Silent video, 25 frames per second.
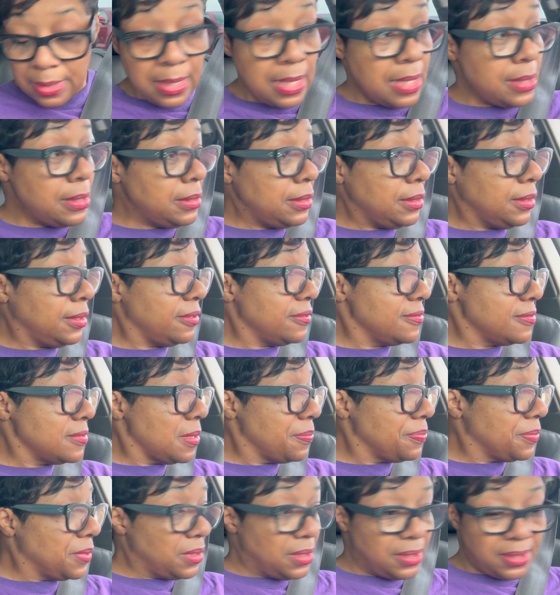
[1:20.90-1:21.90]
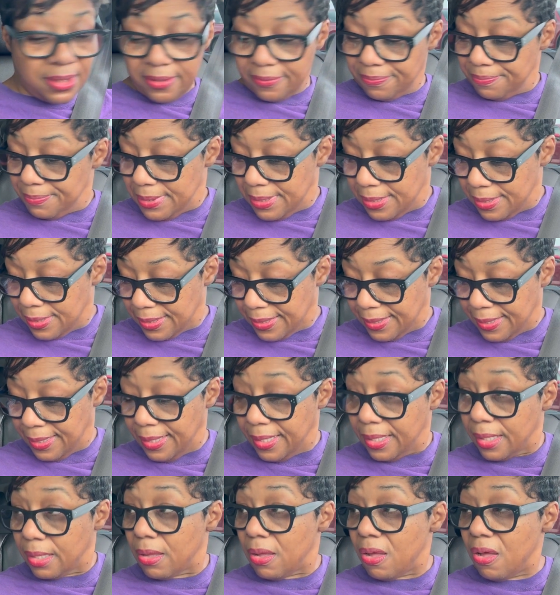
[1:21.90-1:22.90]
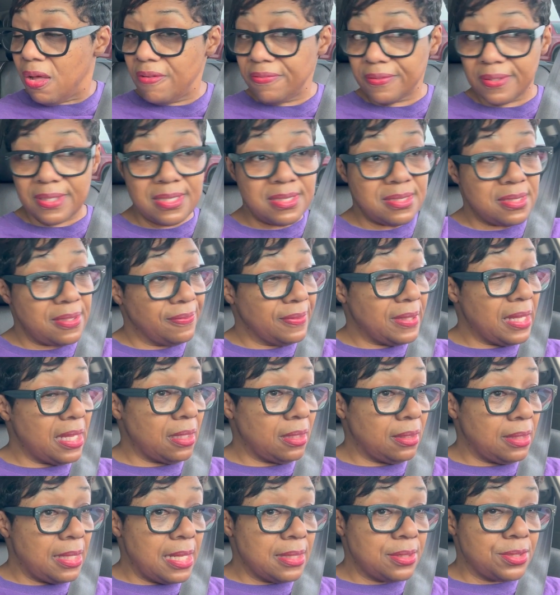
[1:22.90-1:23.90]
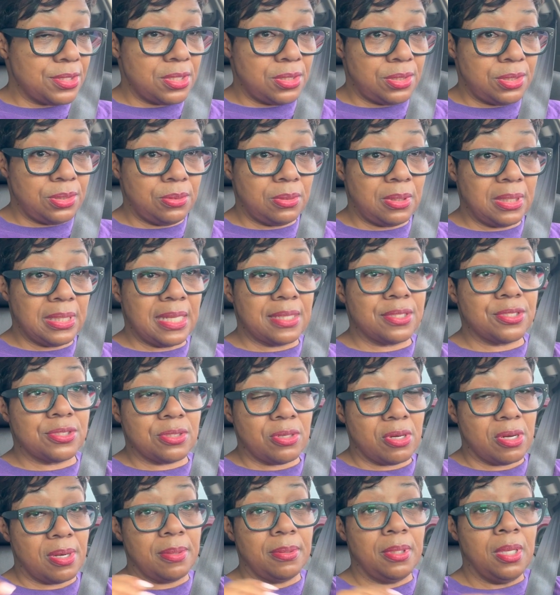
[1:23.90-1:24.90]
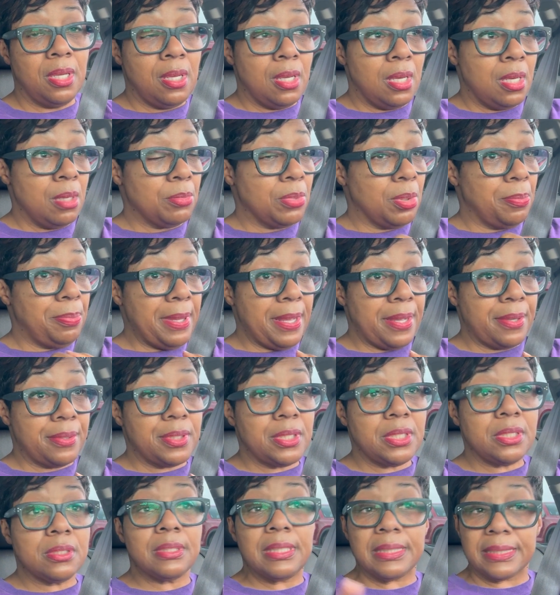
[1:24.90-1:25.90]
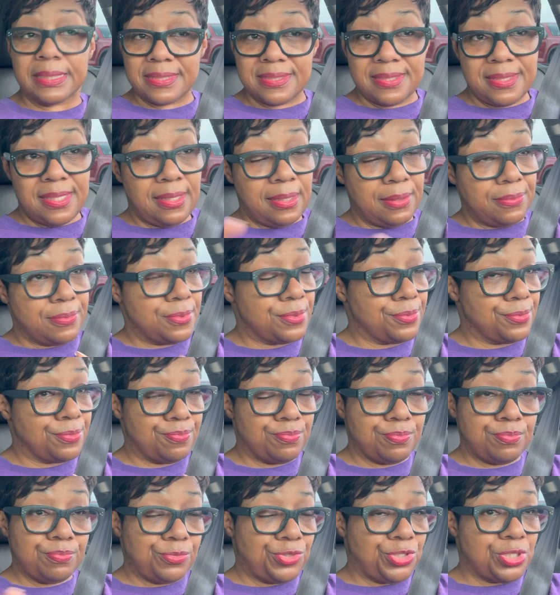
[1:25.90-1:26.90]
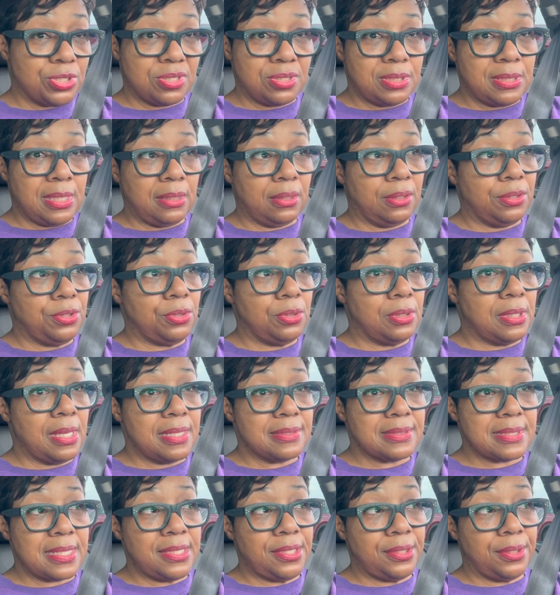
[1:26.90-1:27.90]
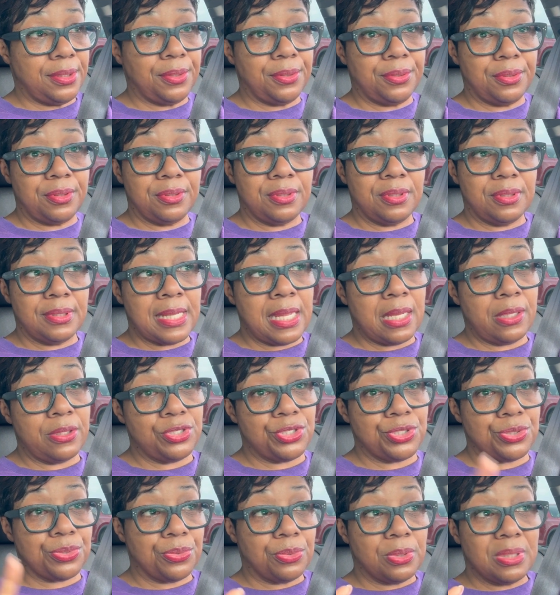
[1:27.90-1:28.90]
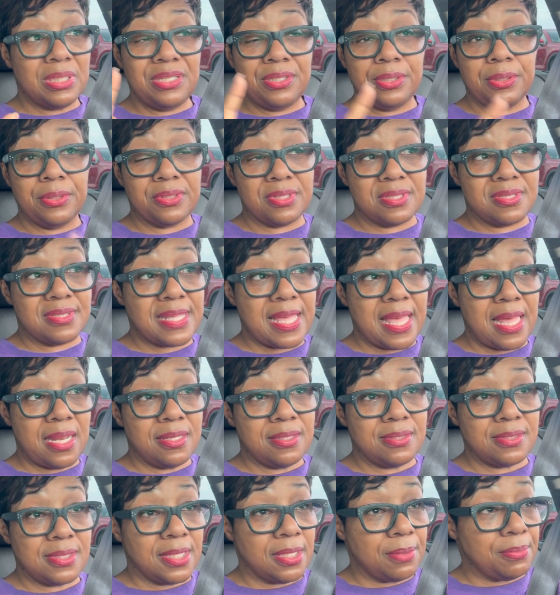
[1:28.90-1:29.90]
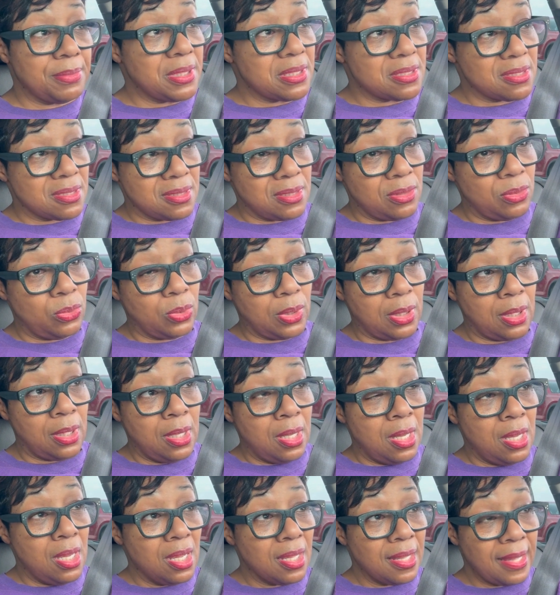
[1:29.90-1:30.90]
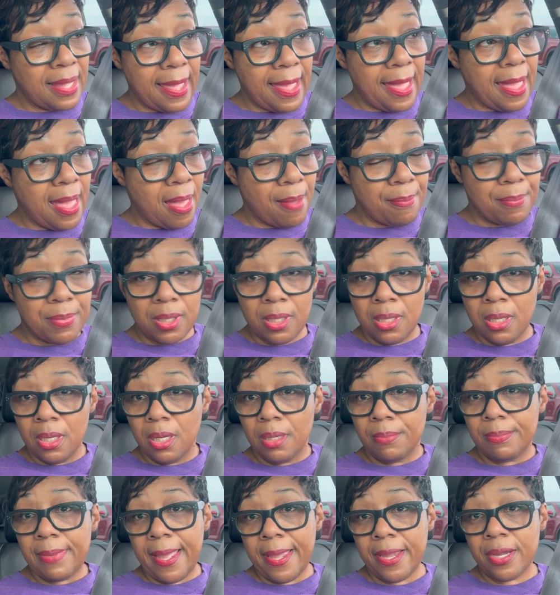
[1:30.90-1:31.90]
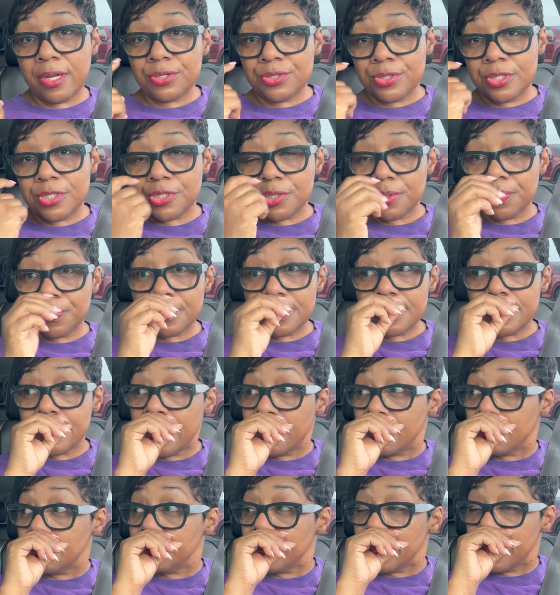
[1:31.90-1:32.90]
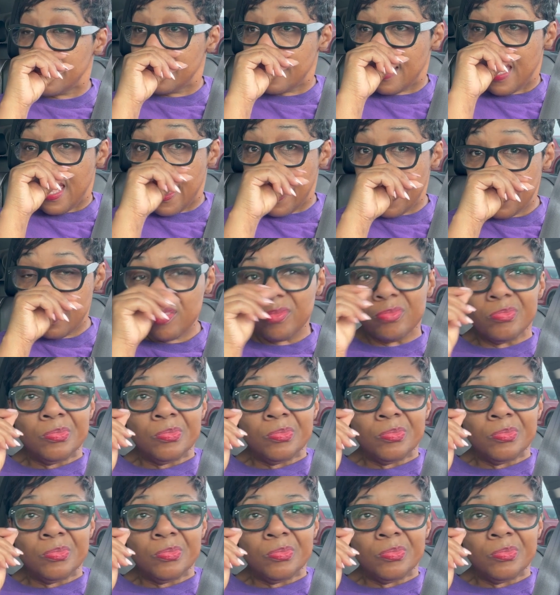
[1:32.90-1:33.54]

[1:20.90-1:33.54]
need to get something to give me a kickoff because I've got a lot to do. I got to start preparing. Like I said, I'm just telling you guys I need to go to the Dollar General. I need to go to Sally's to get me a silk cap. My hairdresser was telling me that